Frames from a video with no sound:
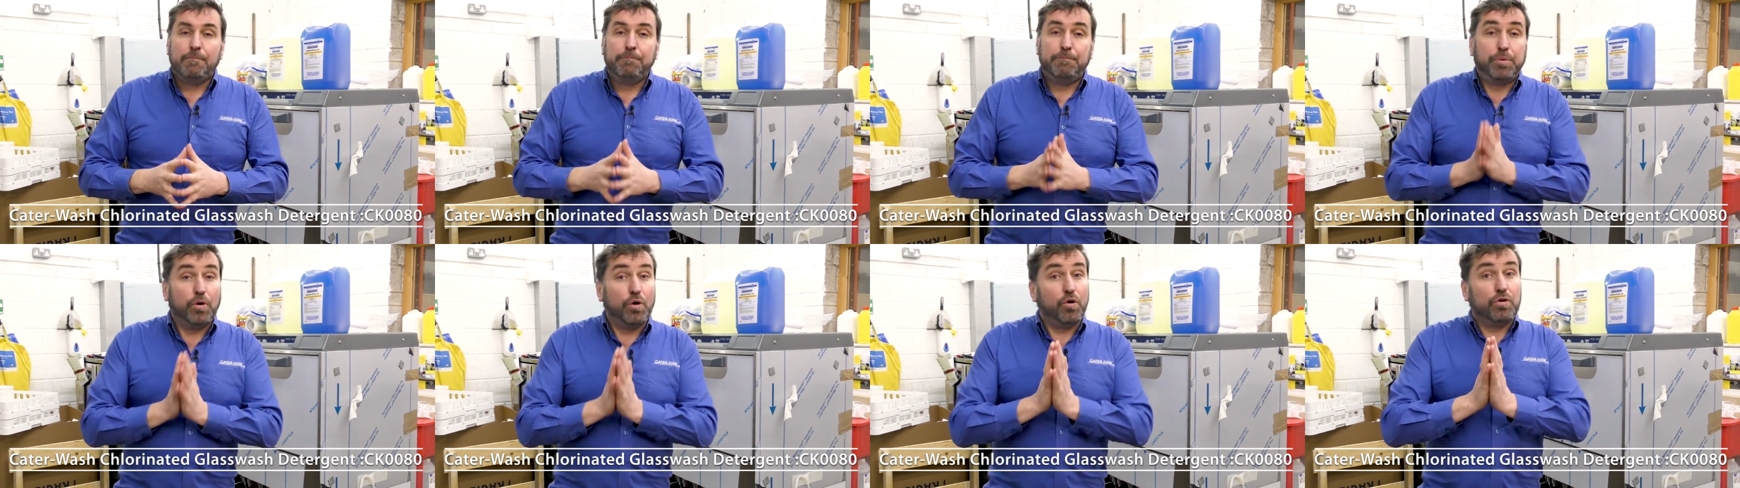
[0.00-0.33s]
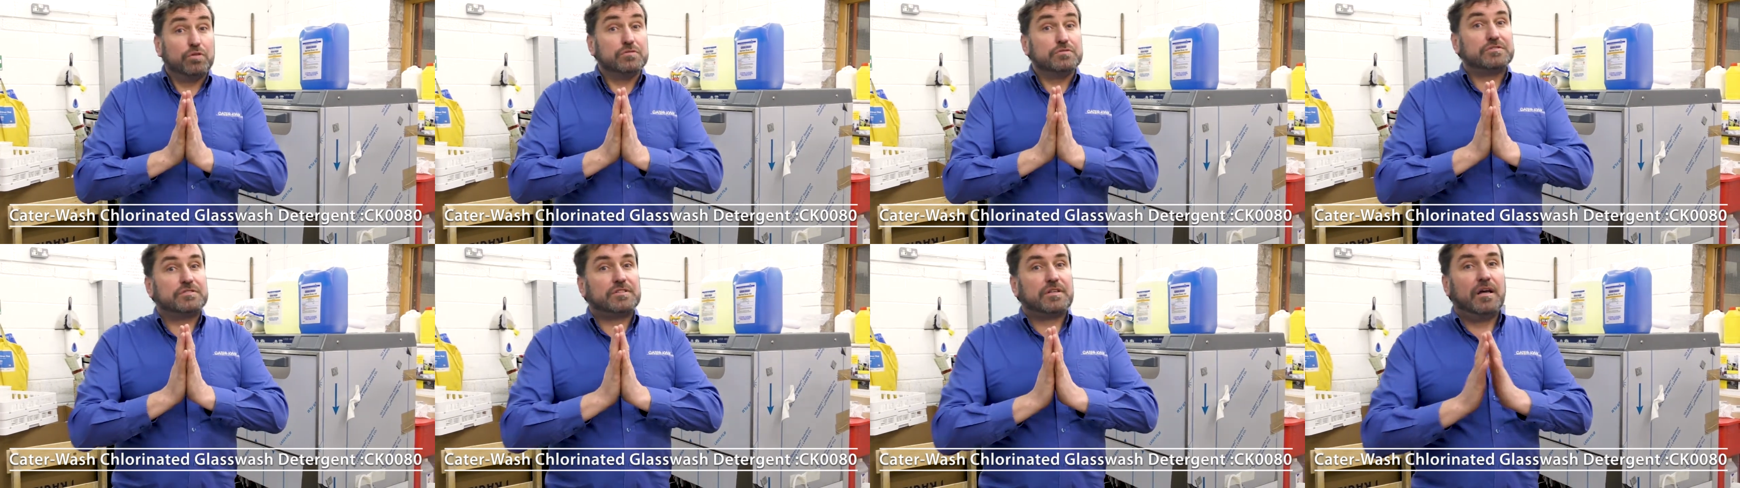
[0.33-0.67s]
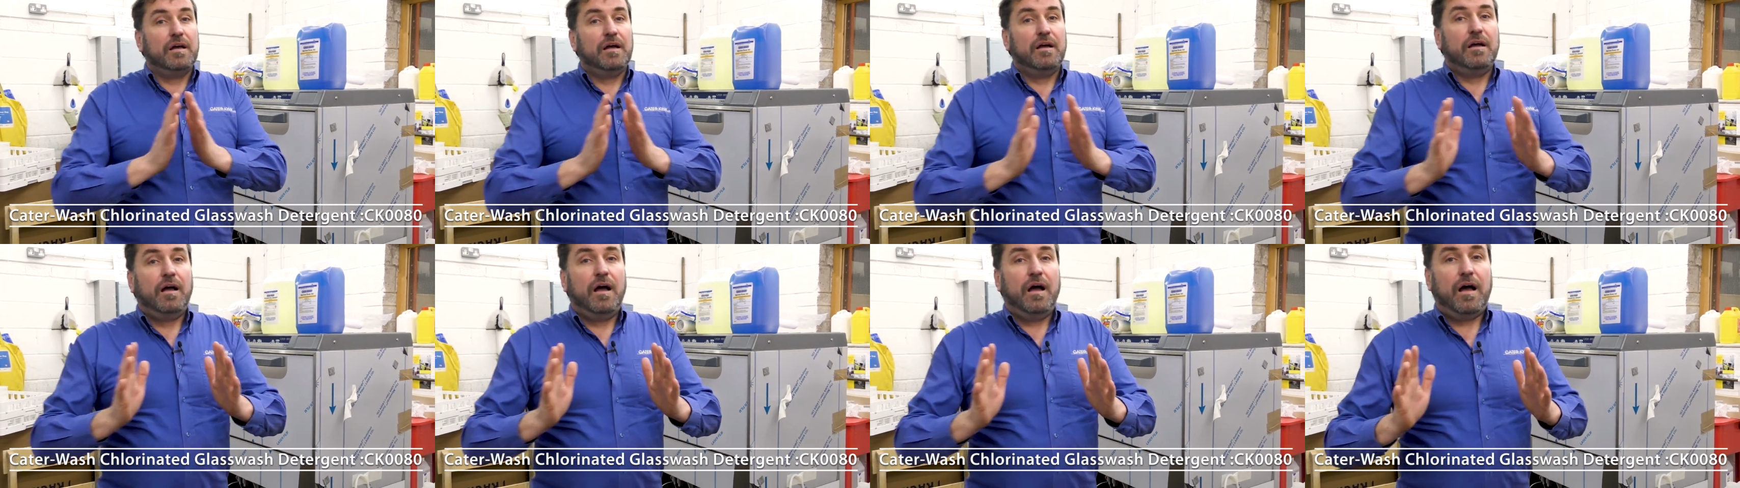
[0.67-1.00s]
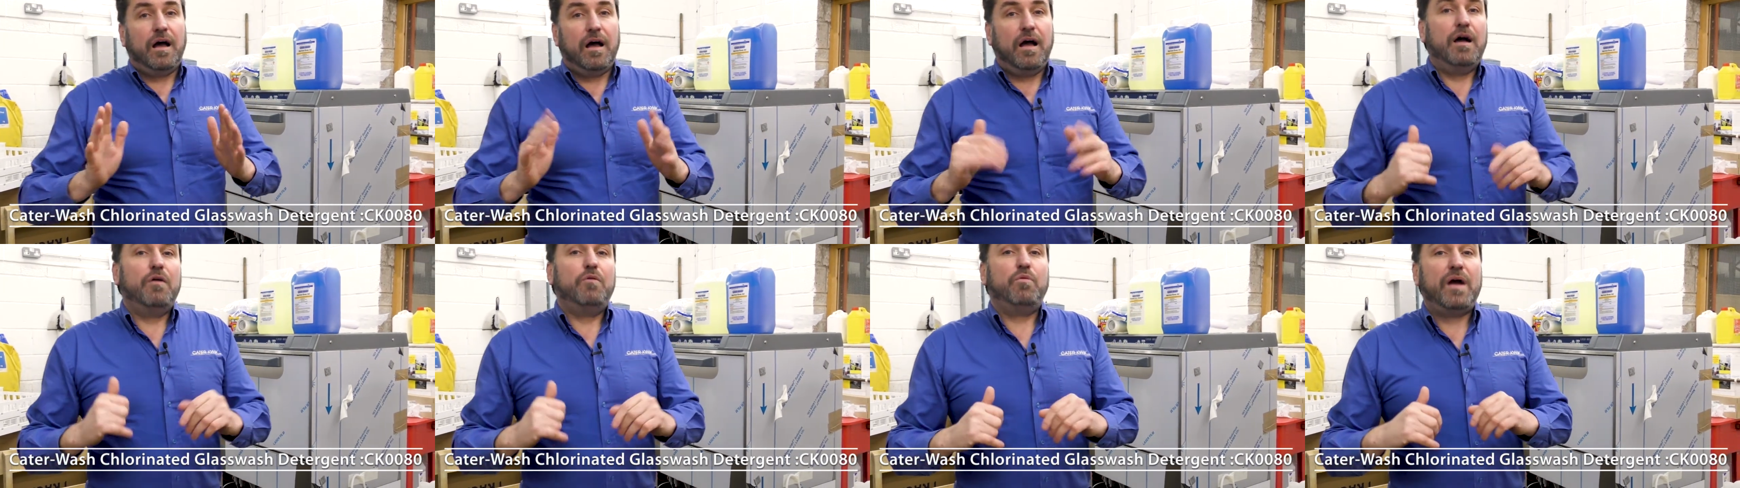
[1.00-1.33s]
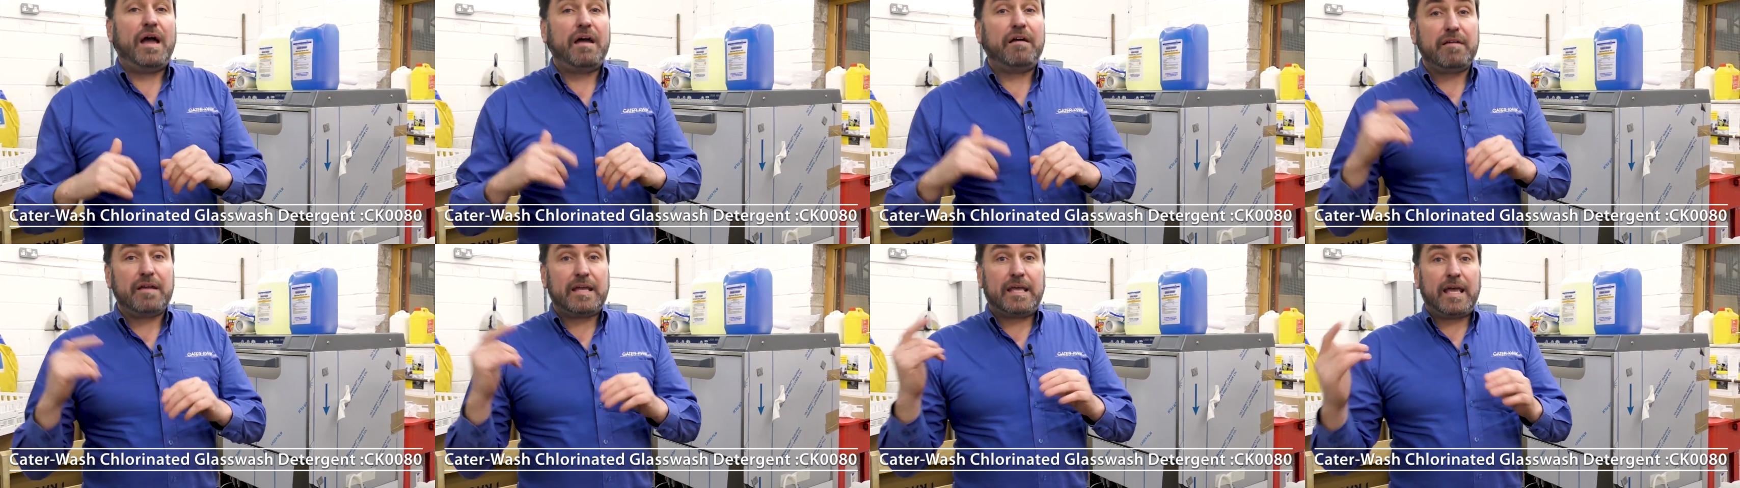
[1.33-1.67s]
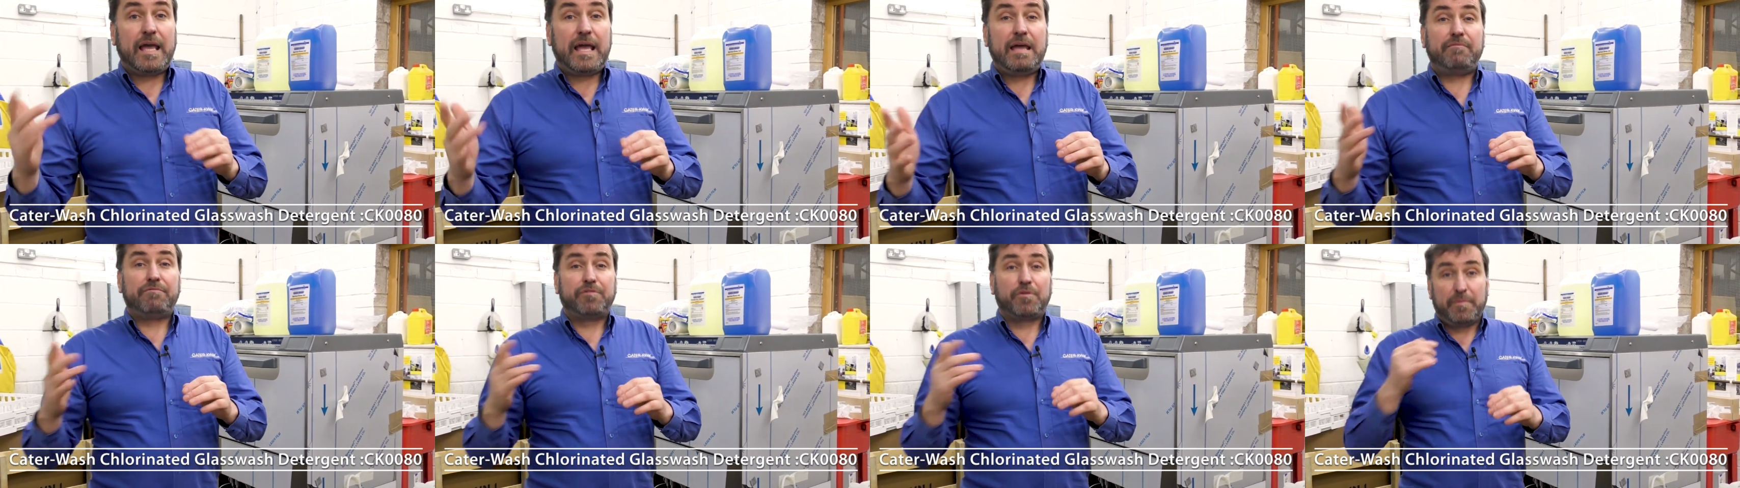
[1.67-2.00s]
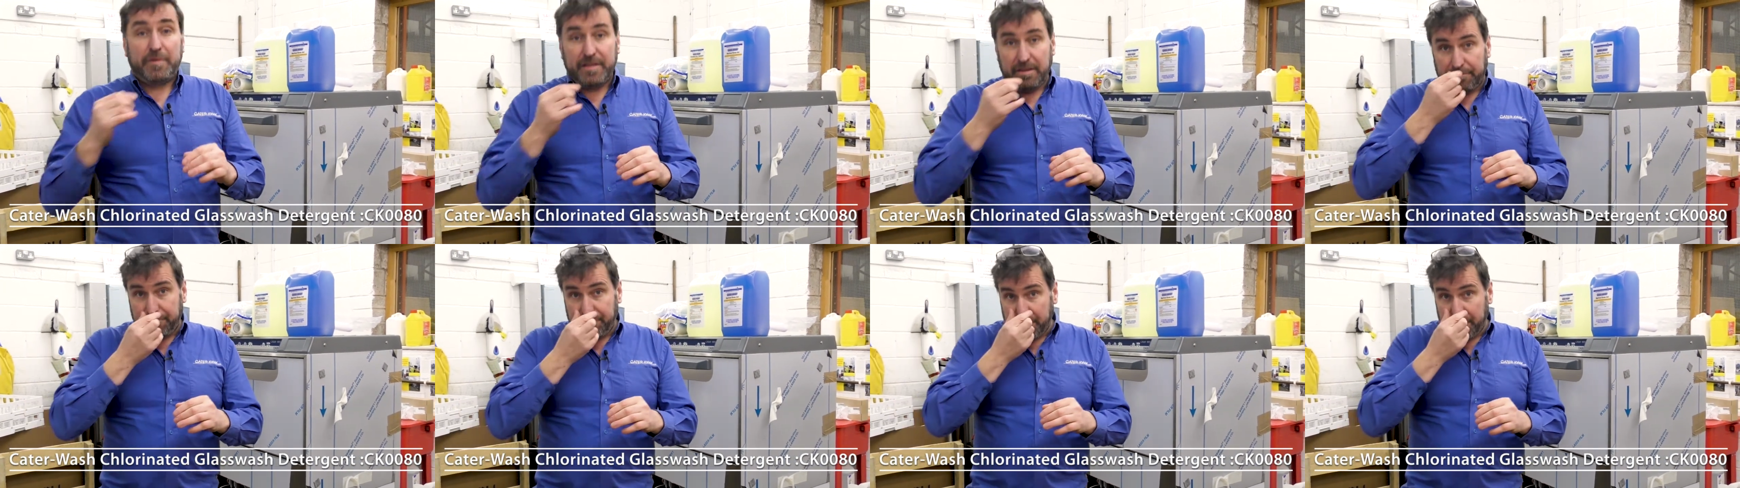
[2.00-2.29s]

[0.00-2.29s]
But where it came from in the